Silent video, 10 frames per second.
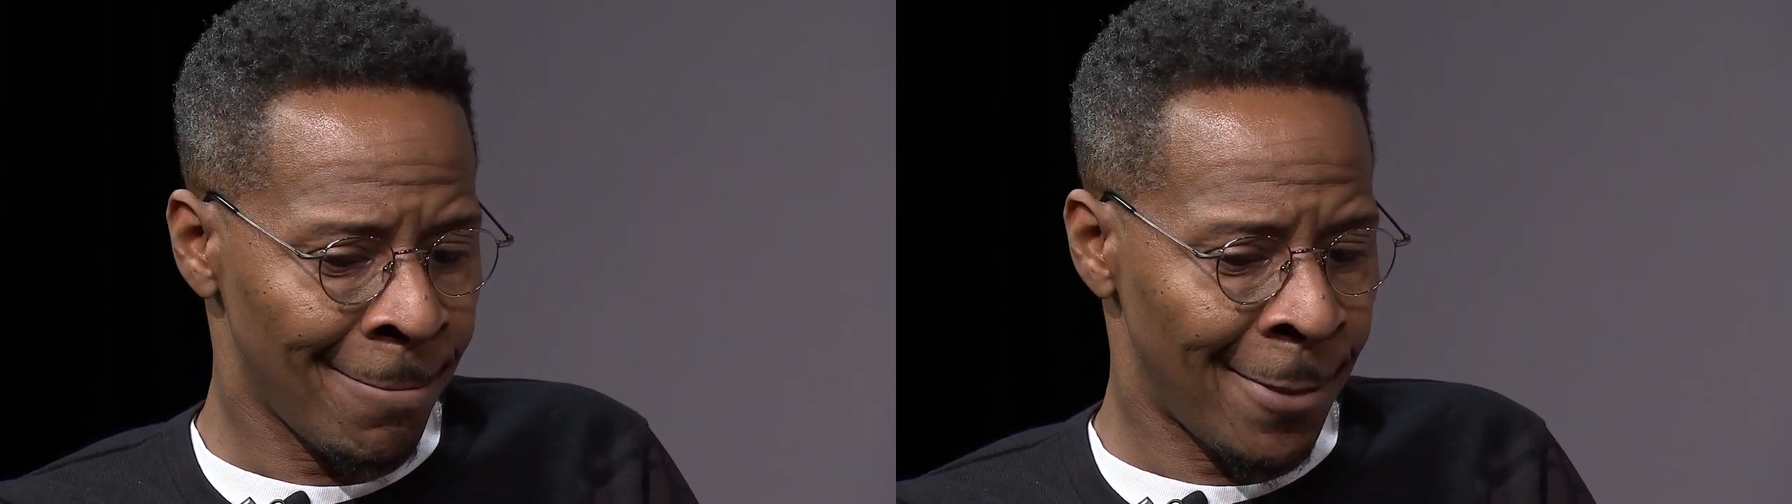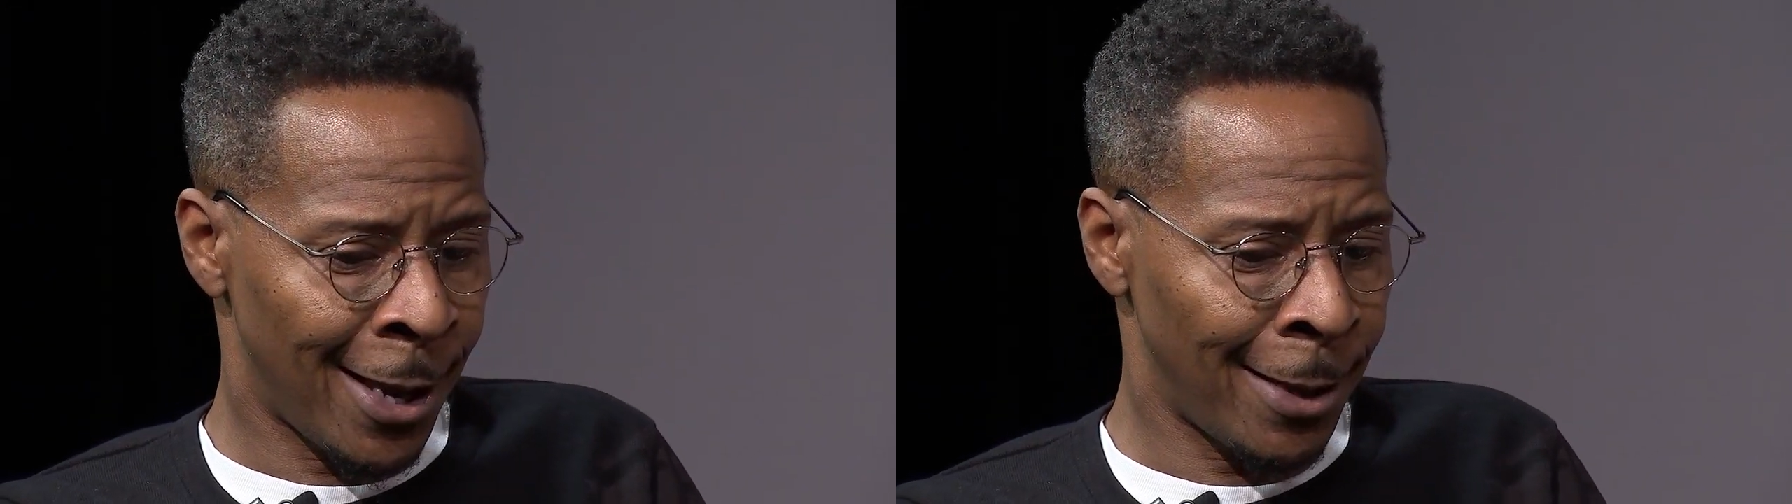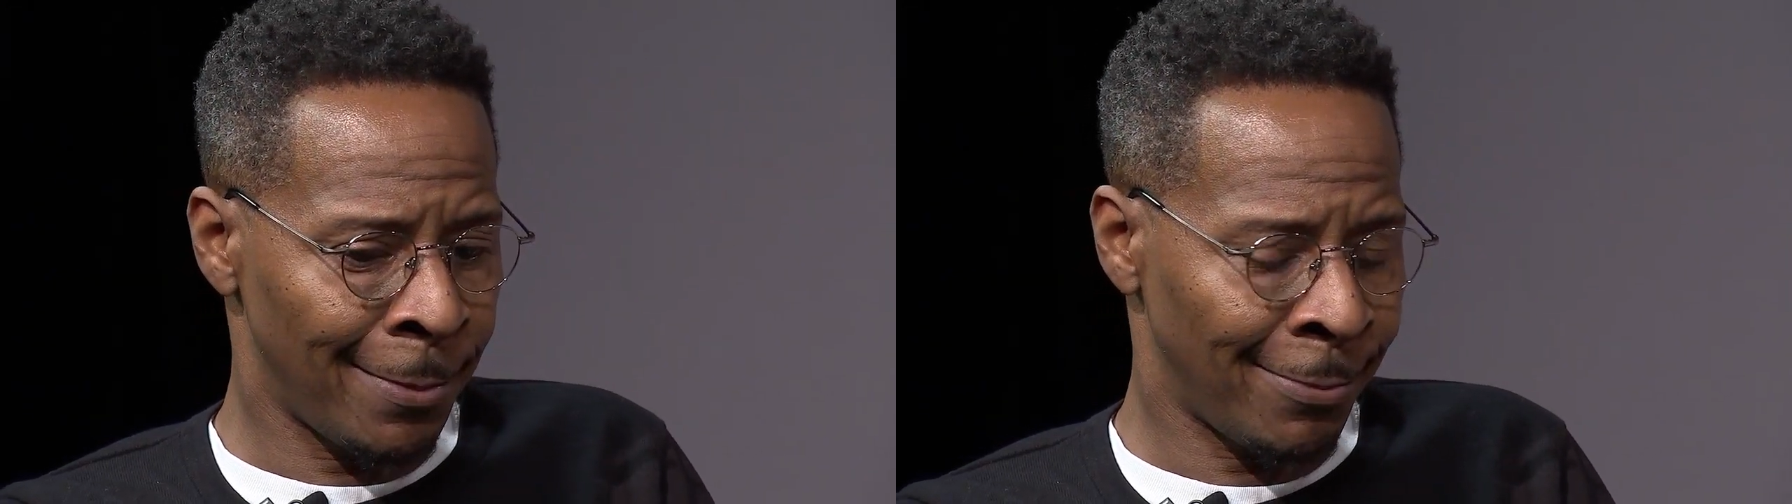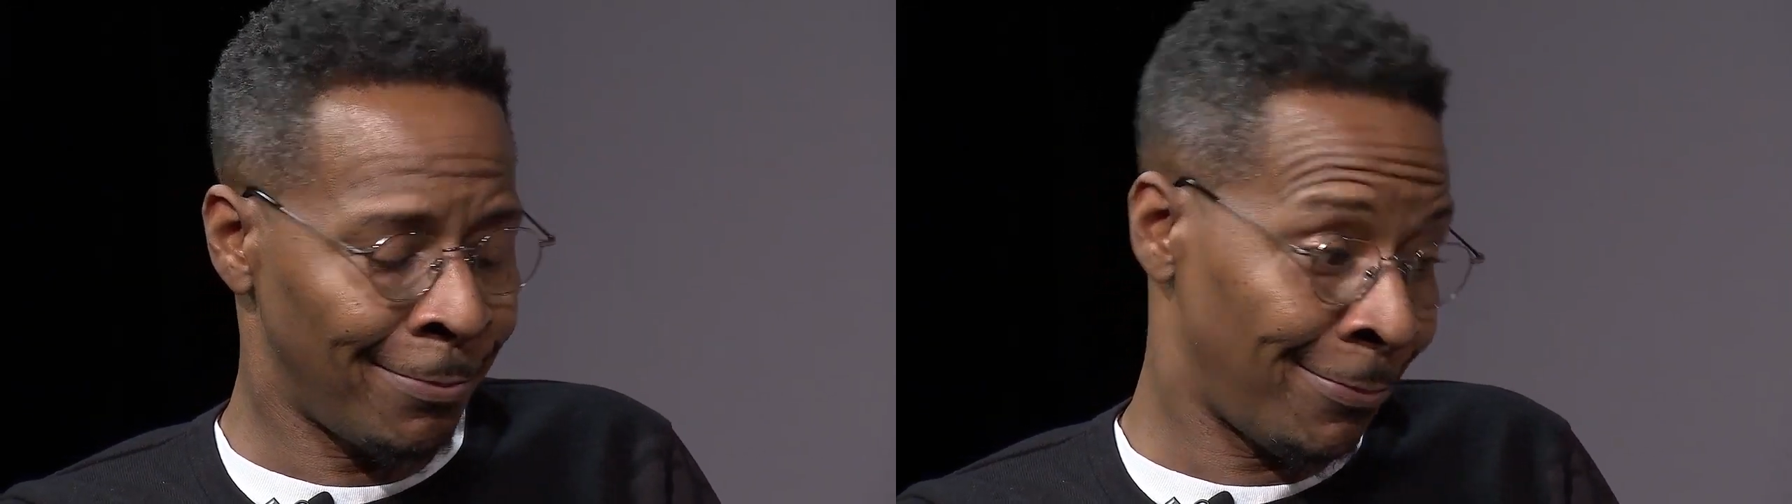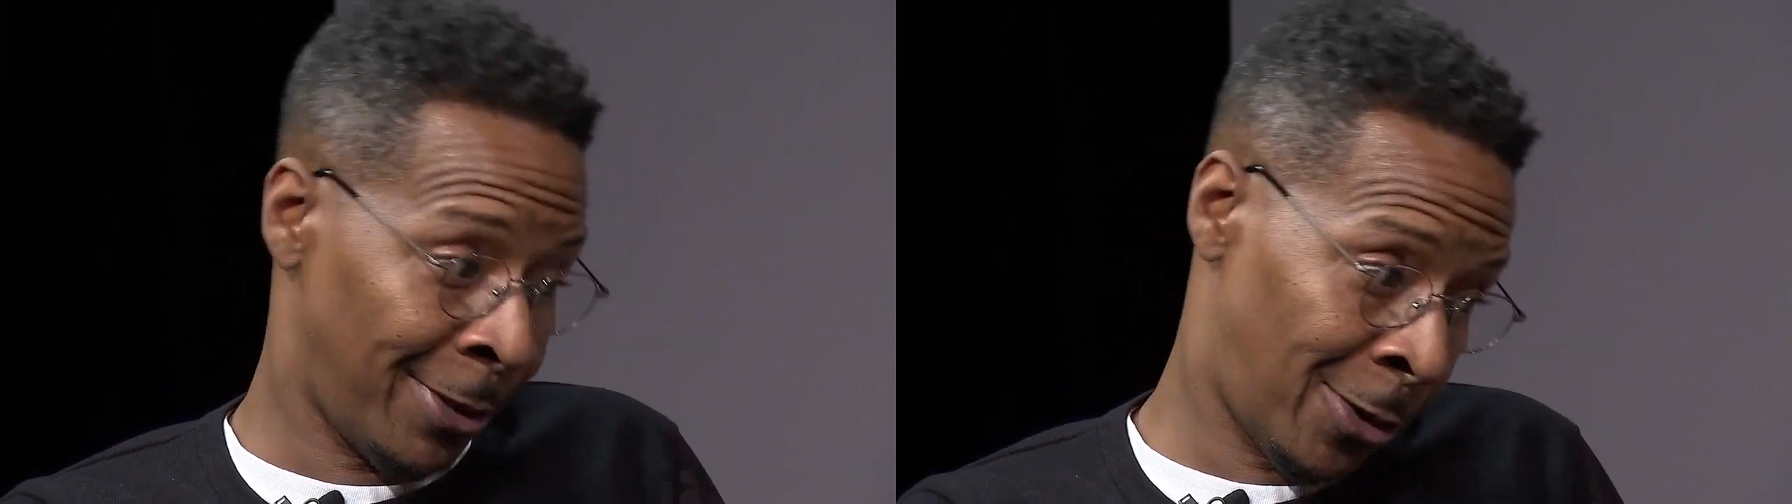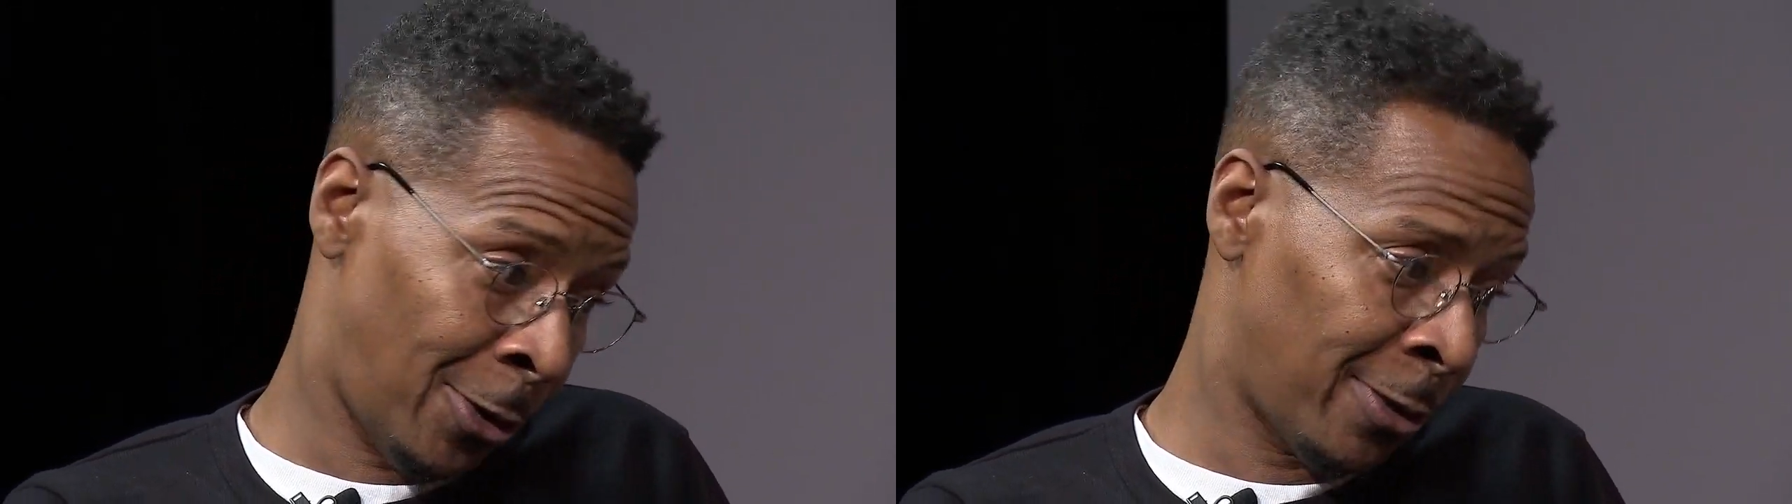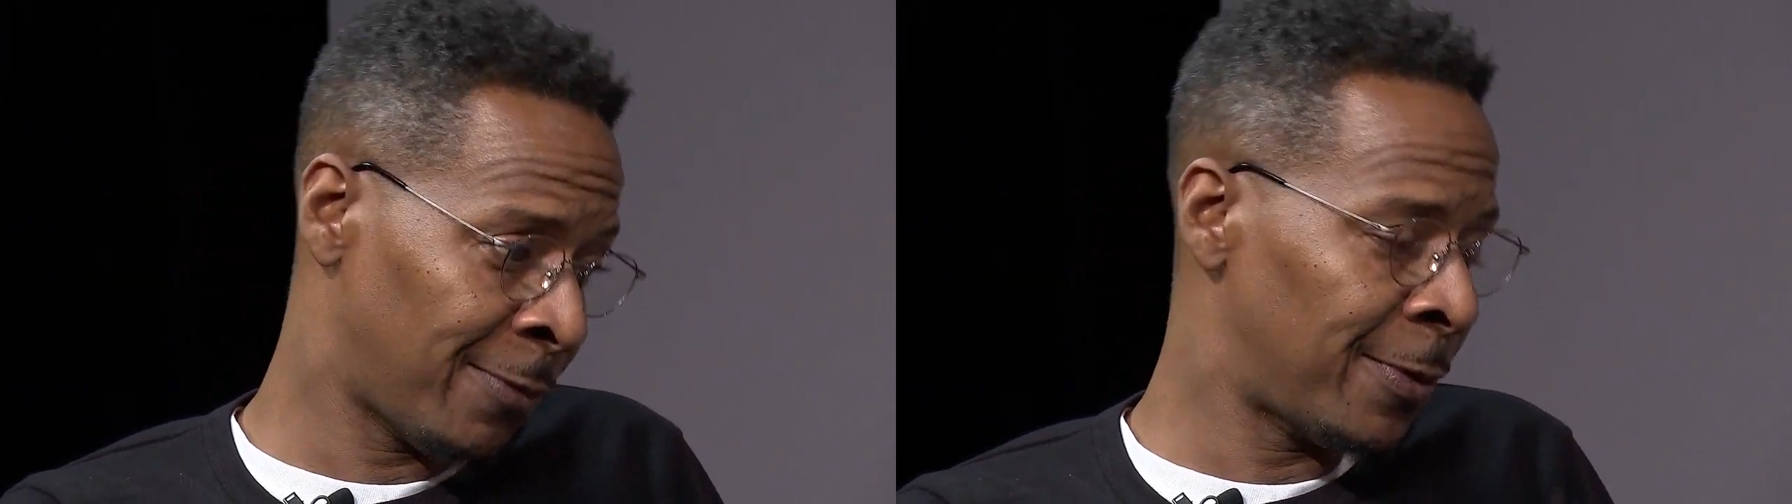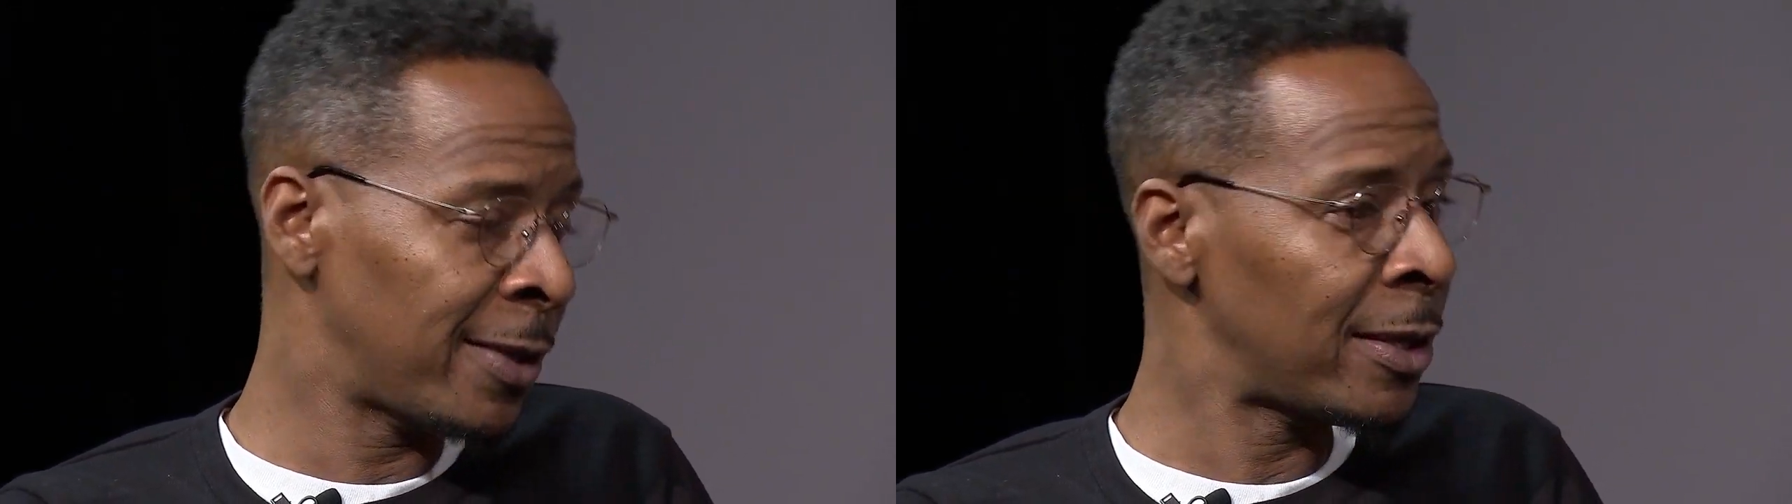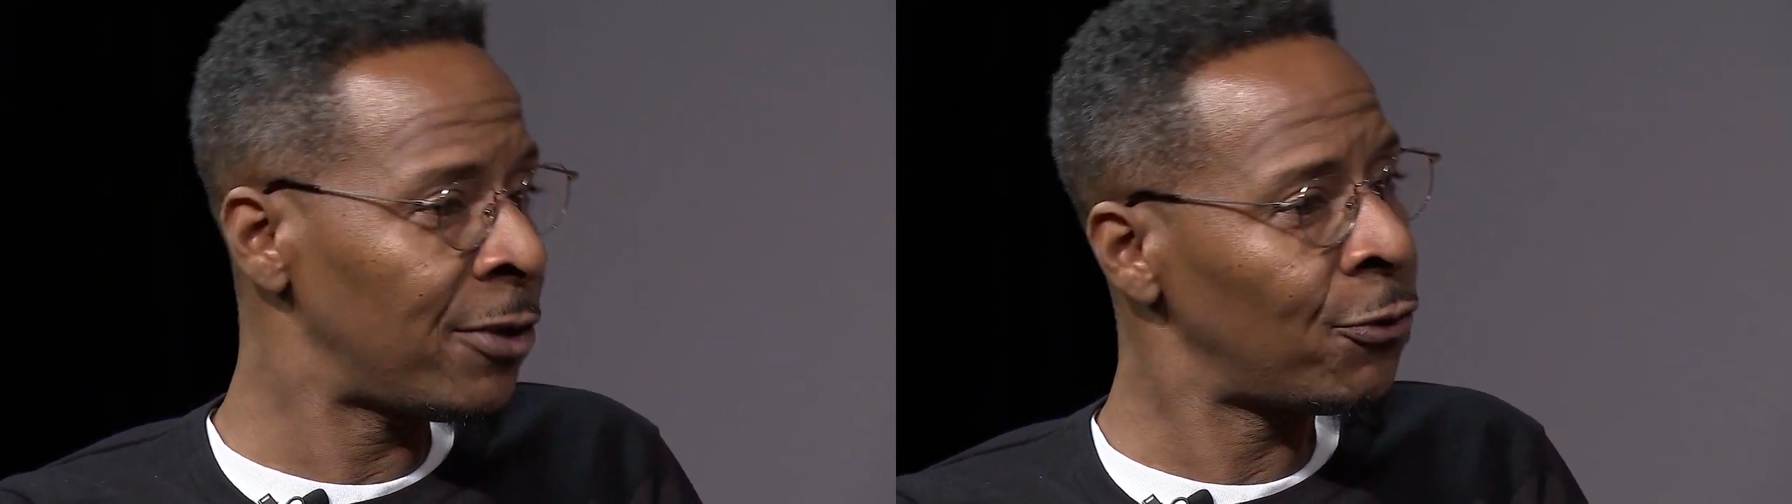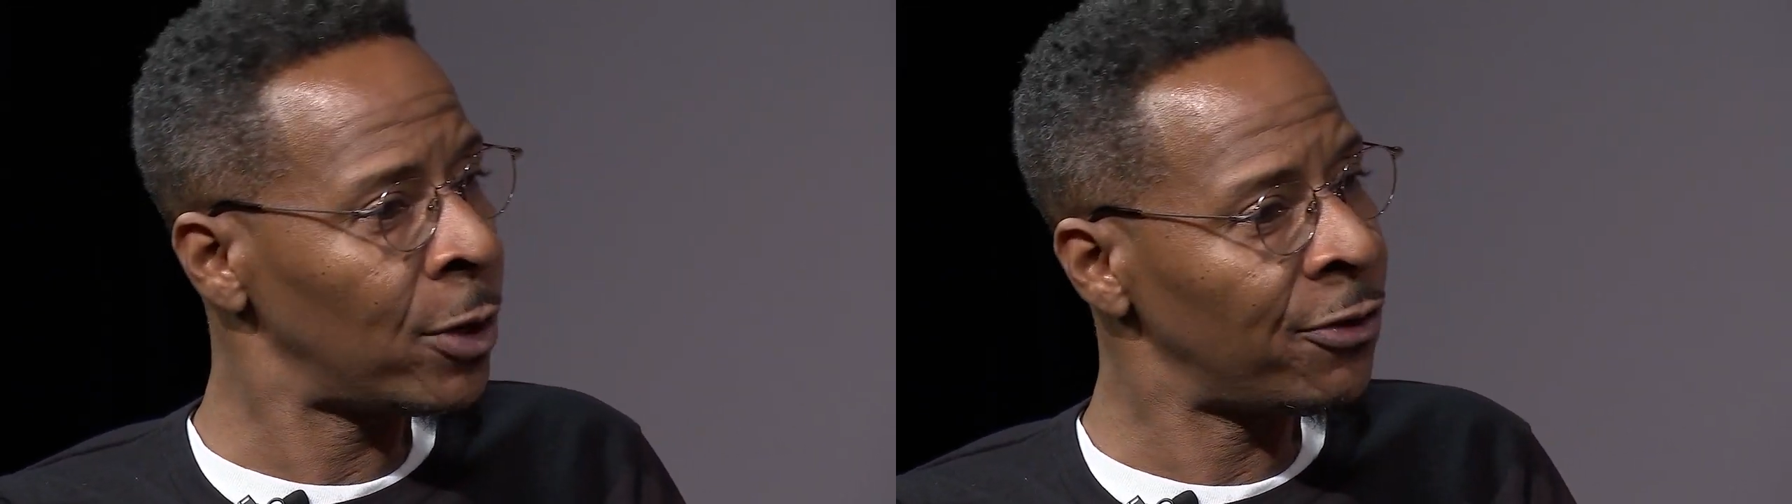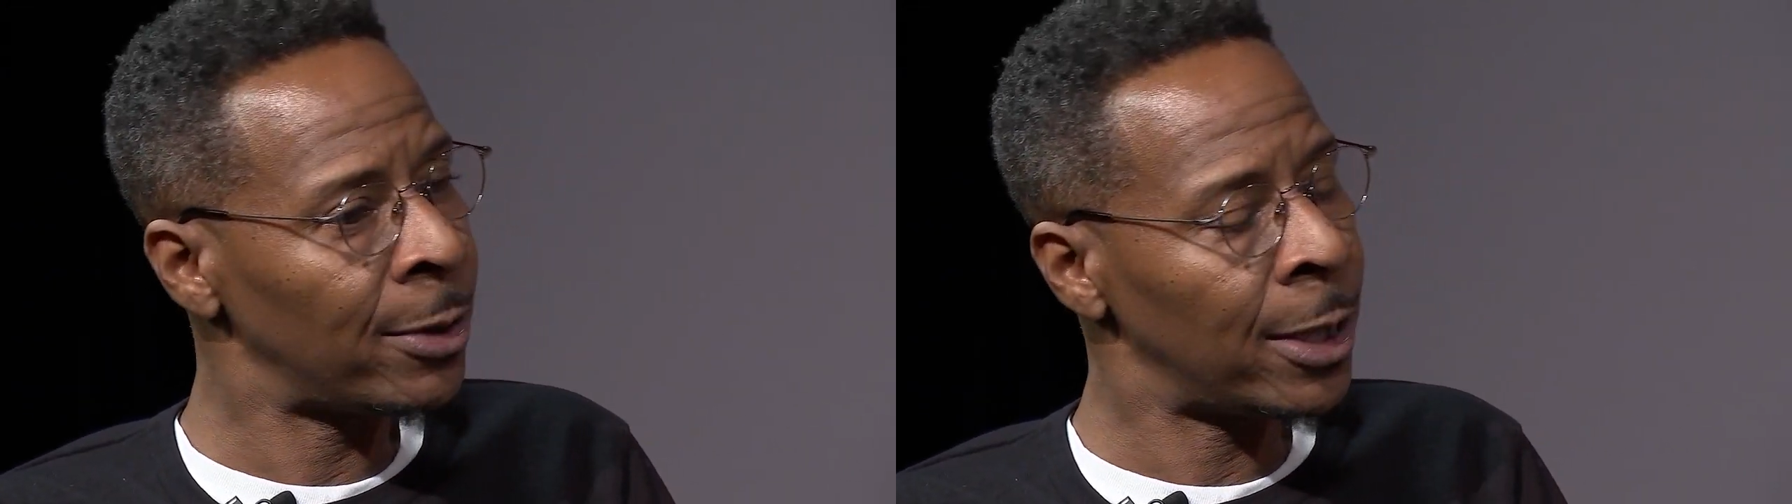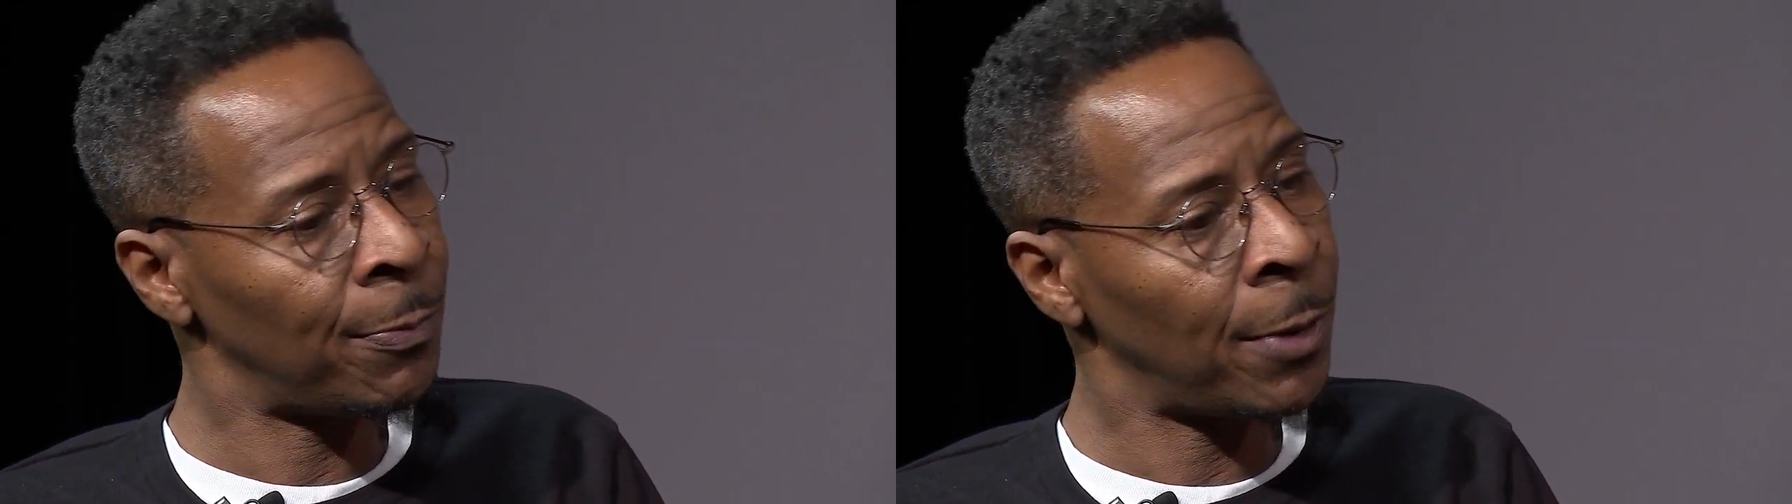And because of this situation that